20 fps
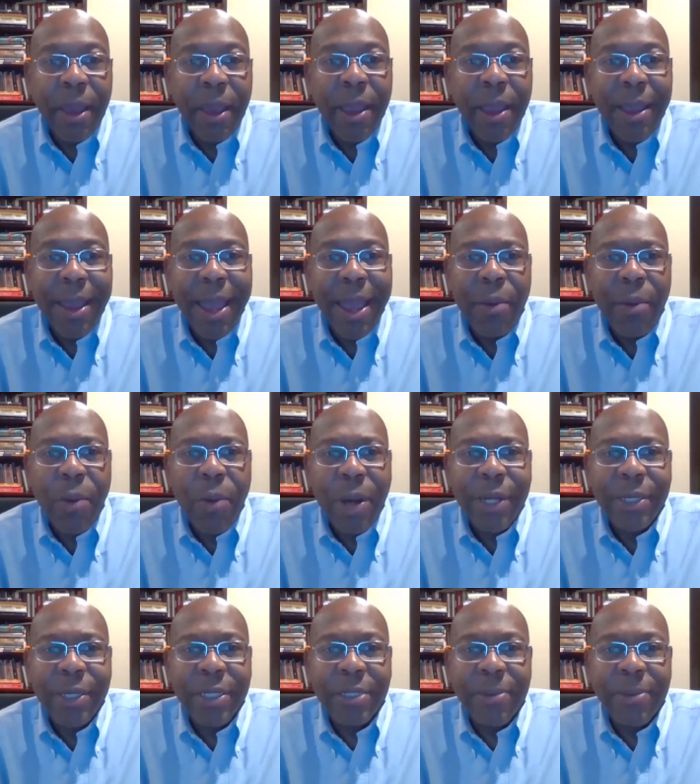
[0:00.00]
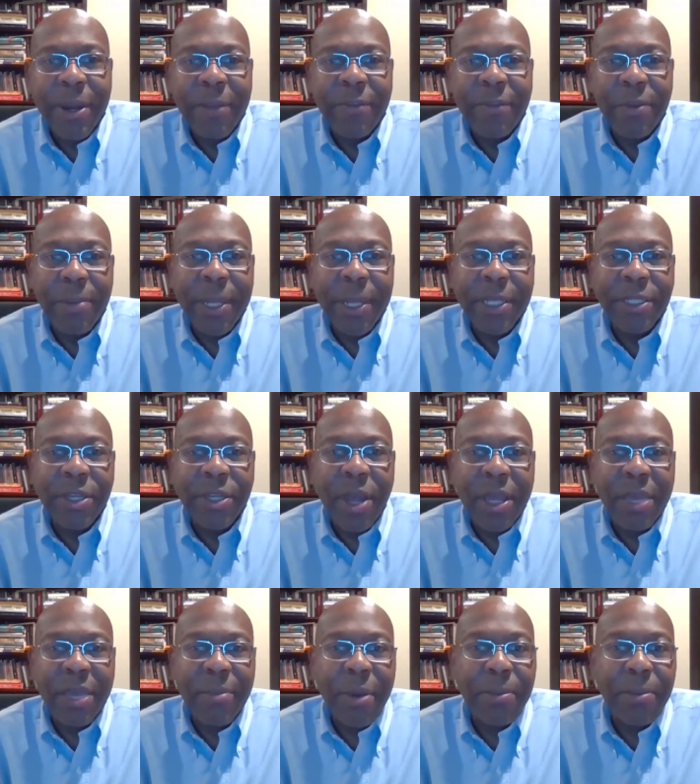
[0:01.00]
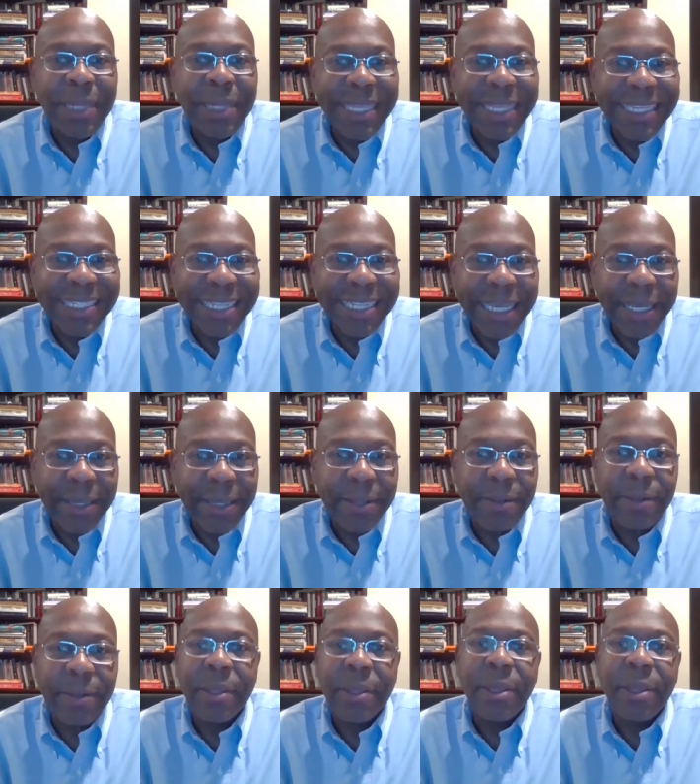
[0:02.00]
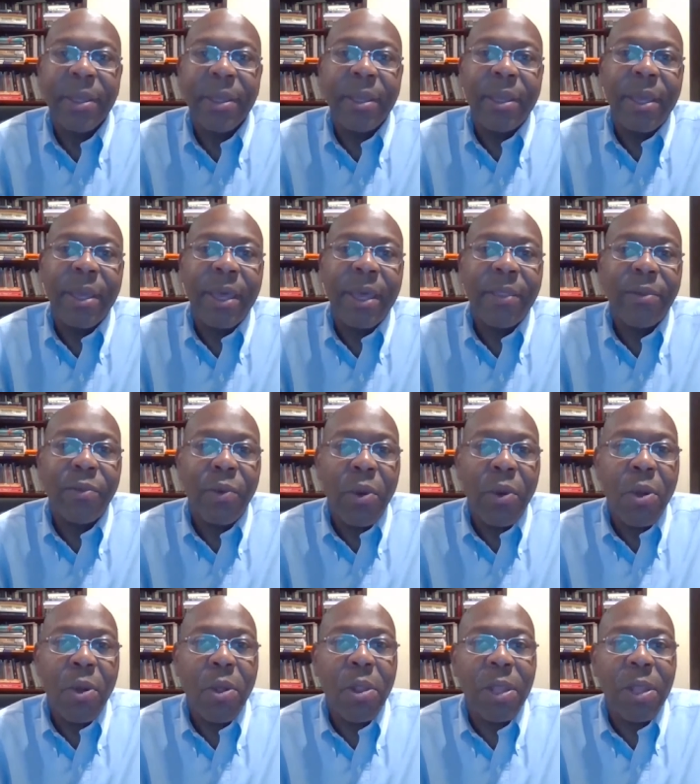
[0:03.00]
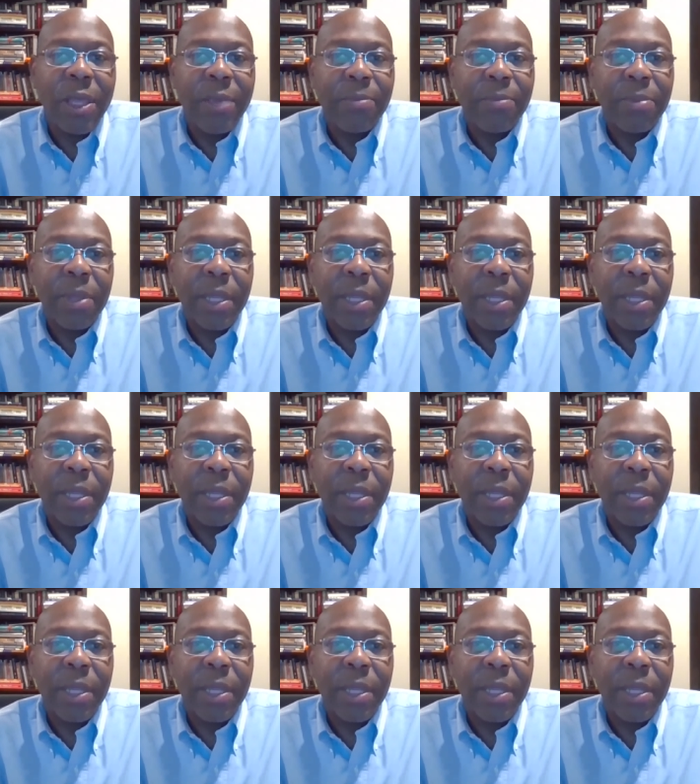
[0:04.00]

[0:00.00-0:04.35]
I, I wanted to spend a few minutes talking about policing and the role it